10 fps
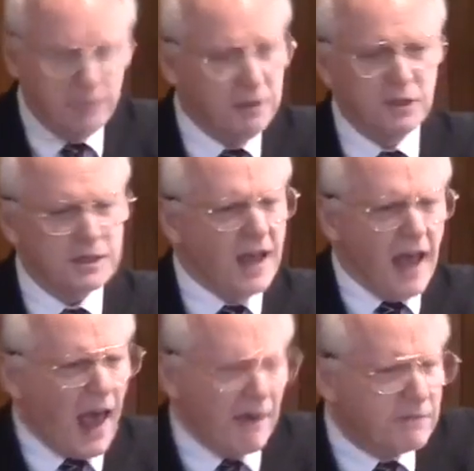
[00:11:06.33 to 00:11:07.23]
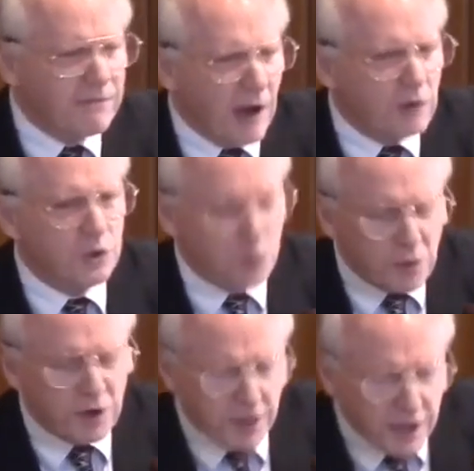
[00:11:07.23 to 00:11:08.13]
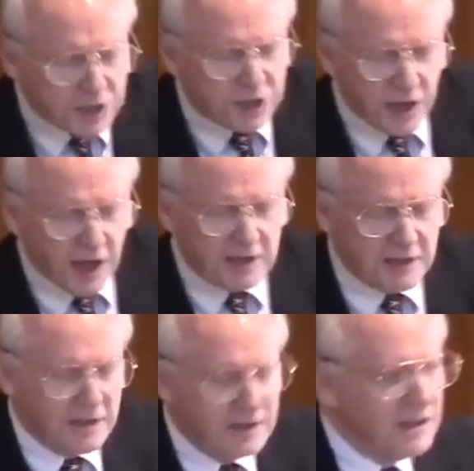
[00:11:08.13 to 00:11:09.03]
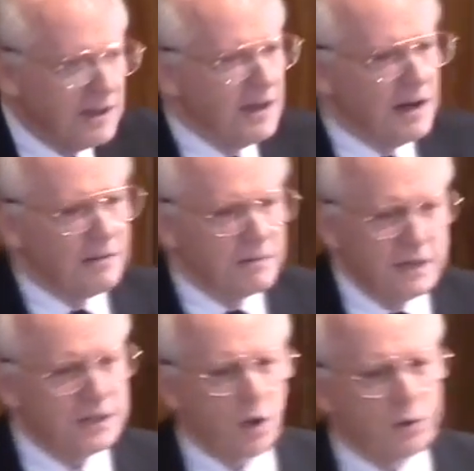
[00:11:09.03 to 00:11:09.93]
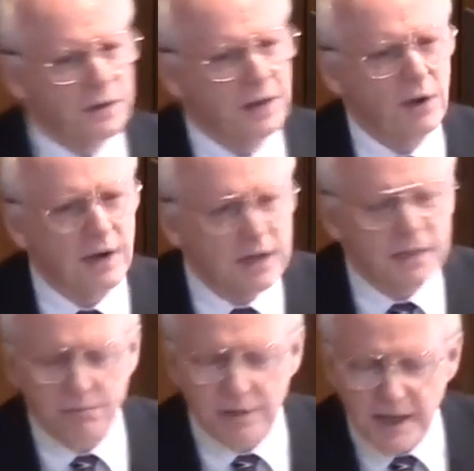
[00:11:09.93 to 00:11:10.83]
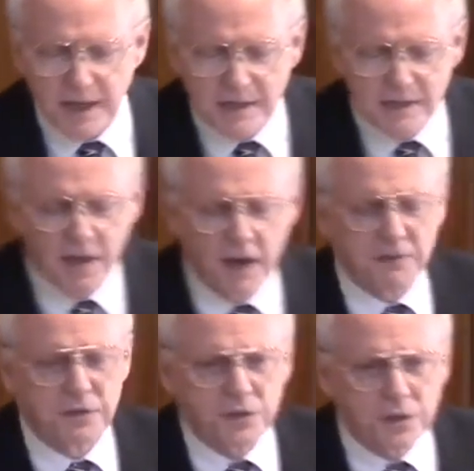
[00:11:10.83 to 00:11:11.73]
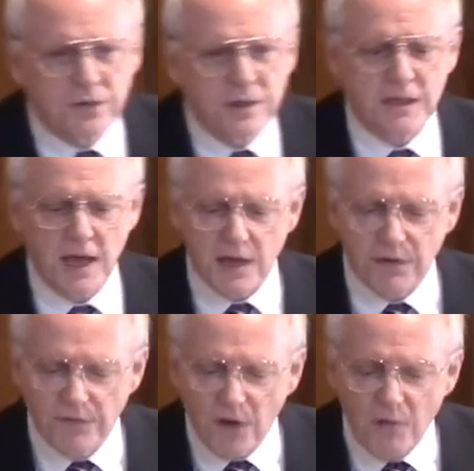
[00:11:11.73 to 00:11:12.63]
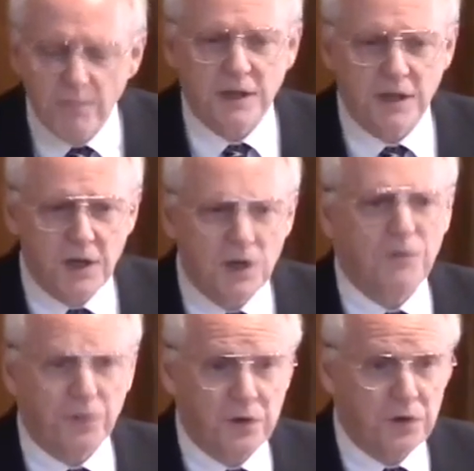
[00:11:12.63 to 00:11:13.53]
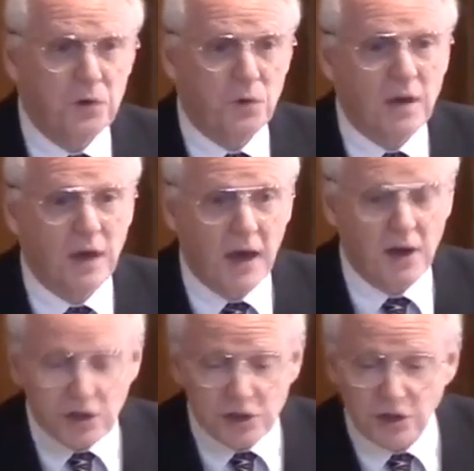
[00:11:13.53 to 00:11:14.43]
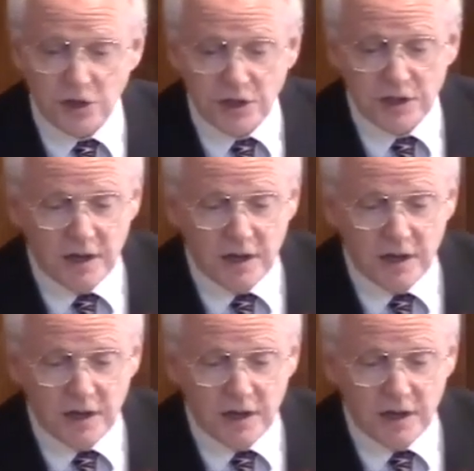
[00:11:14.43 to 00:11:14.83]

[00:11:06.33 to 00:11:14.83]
you just haven't found your niche yet, please know that there is a place of service and involvement here for you at our church.